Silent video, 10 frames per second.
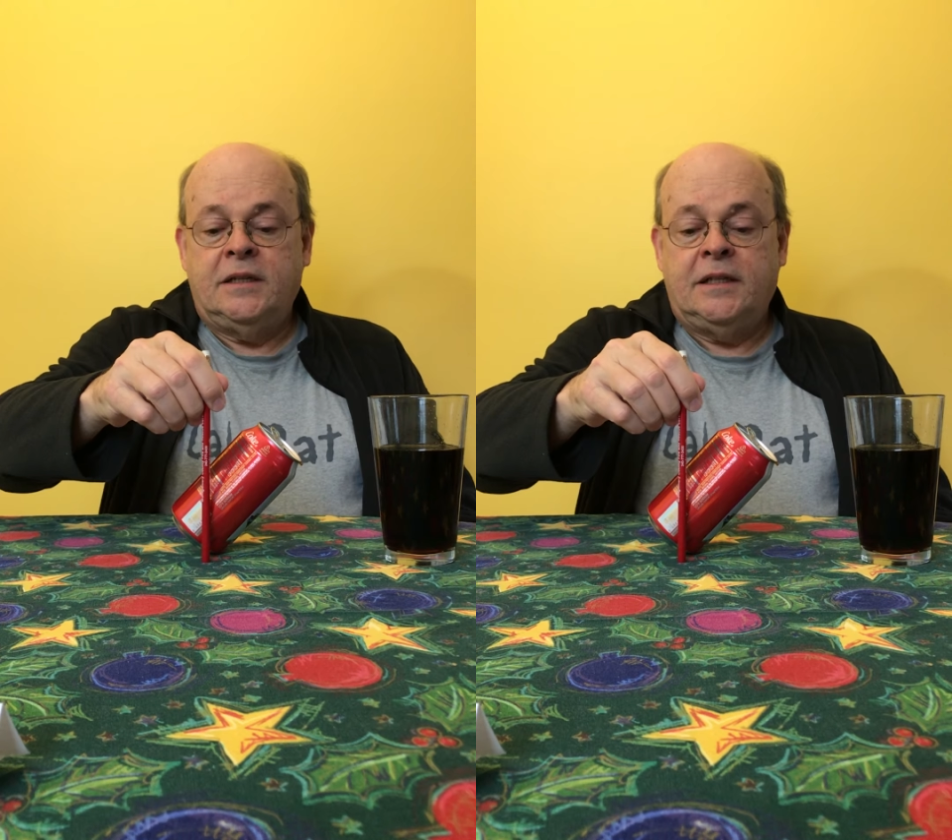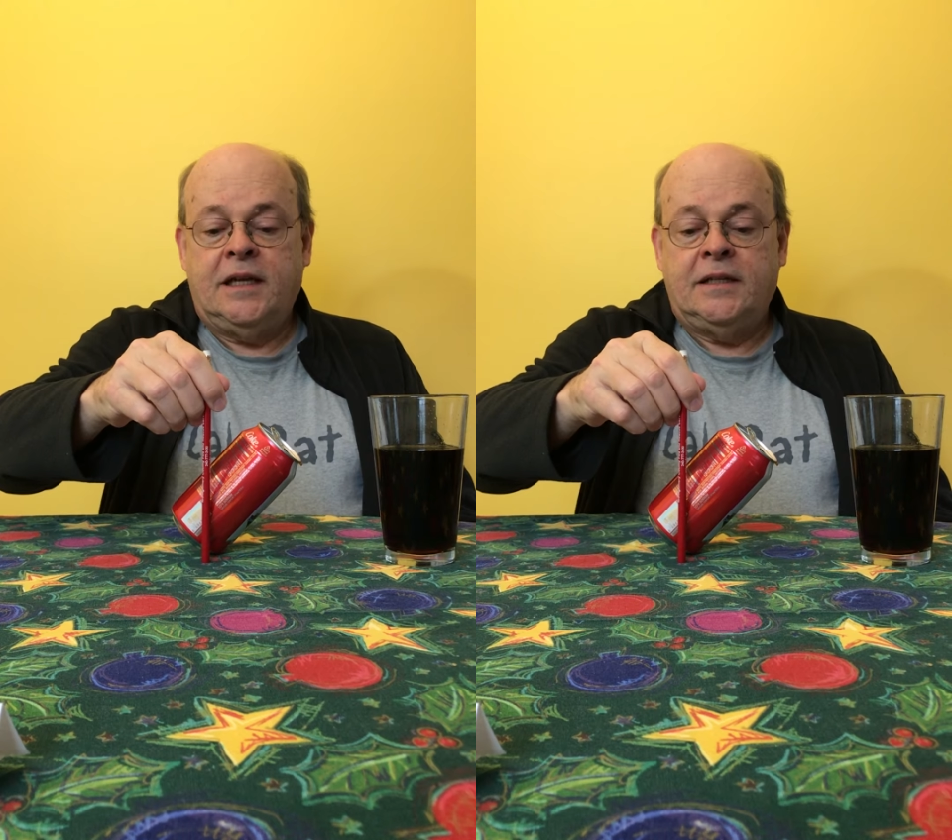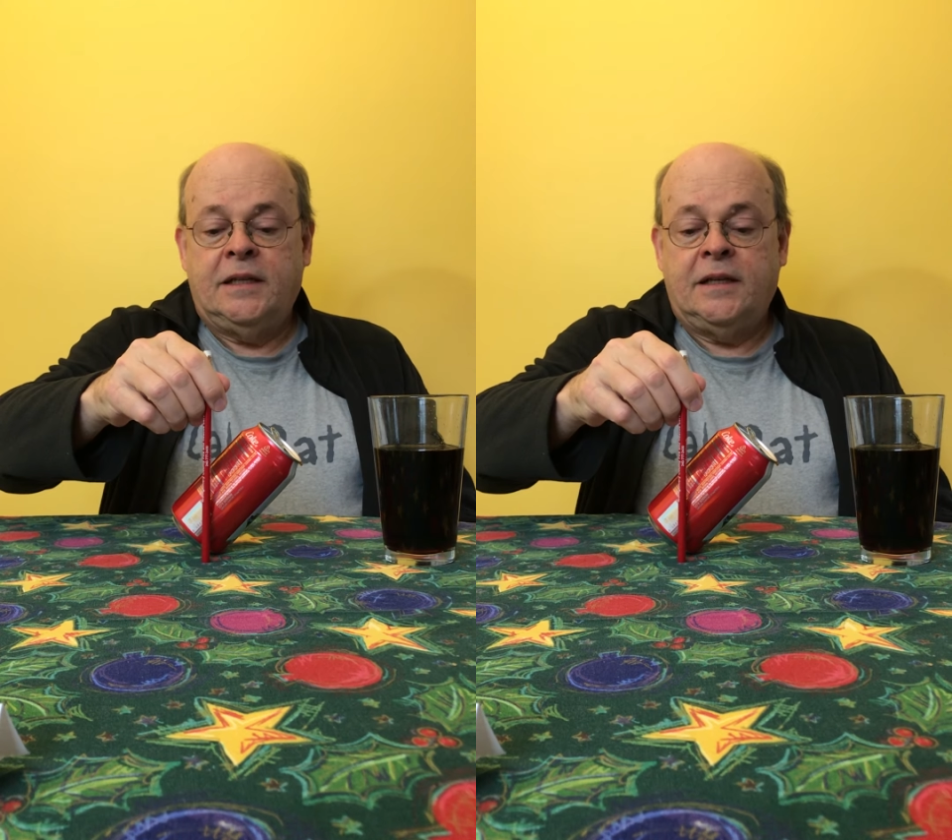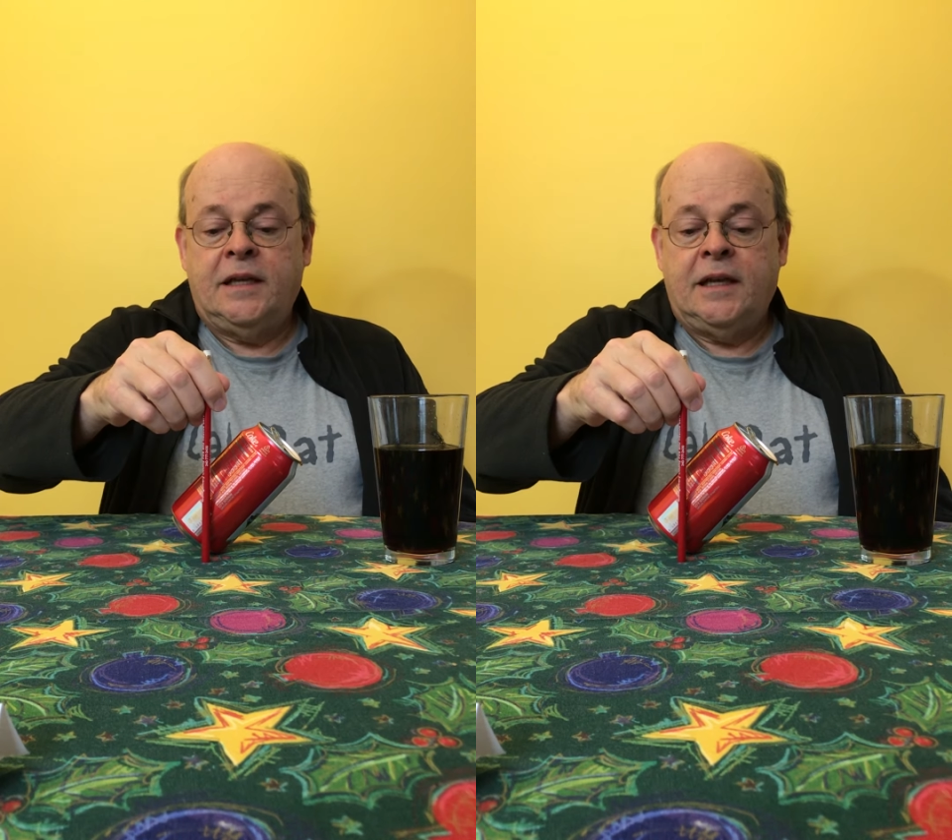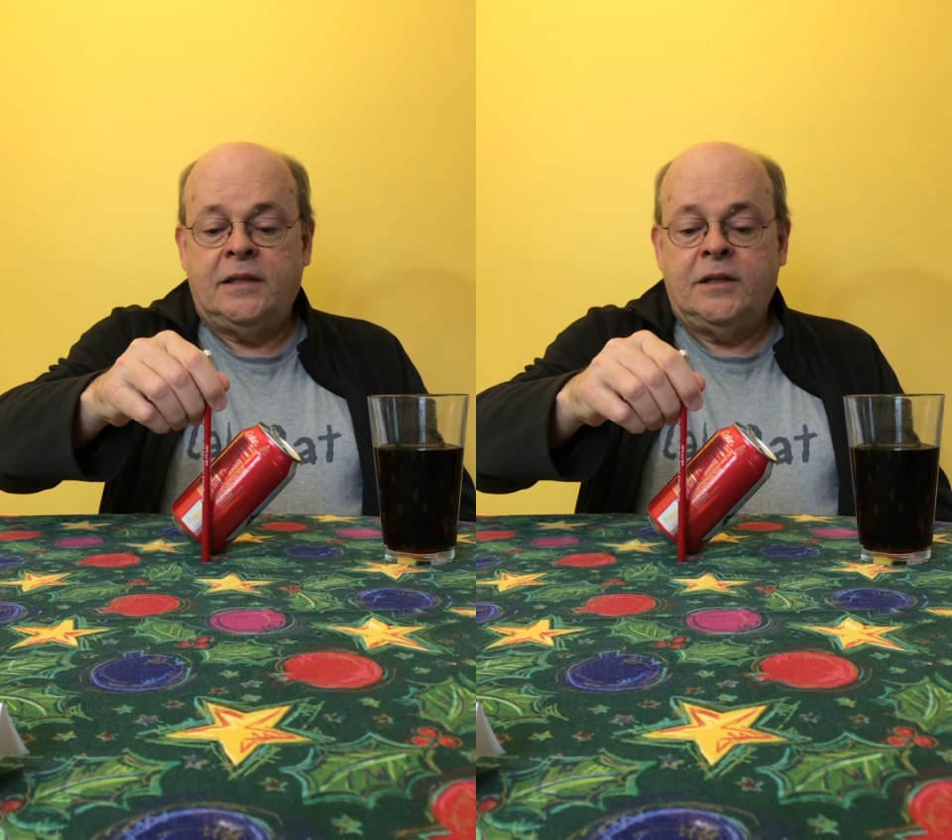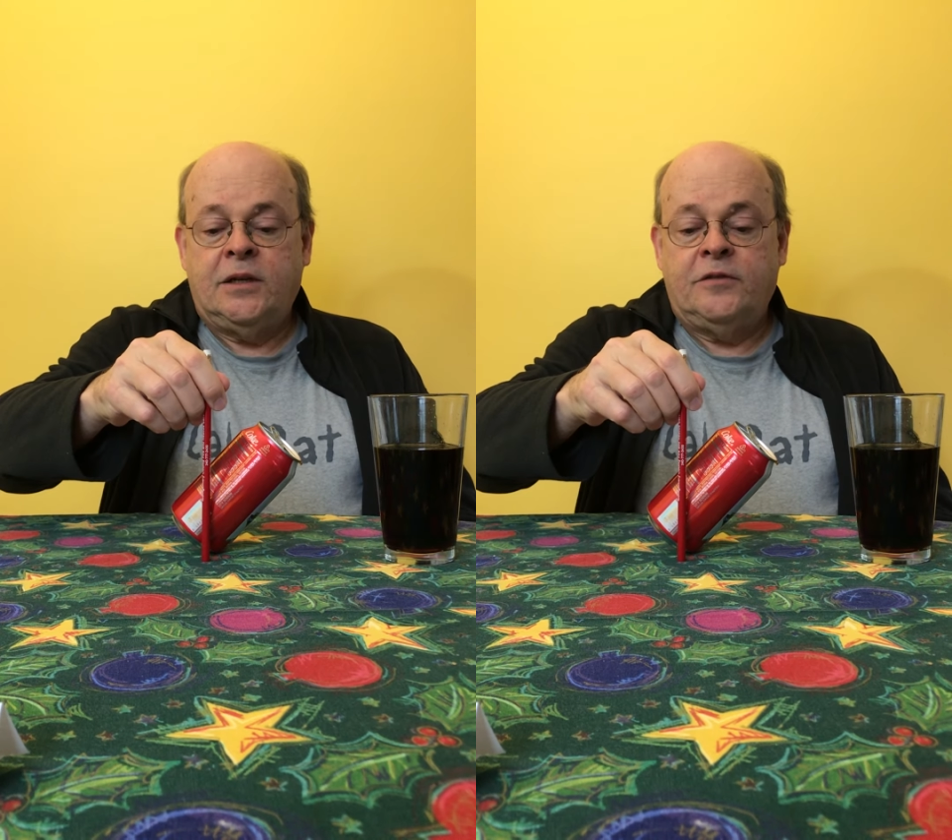that the can of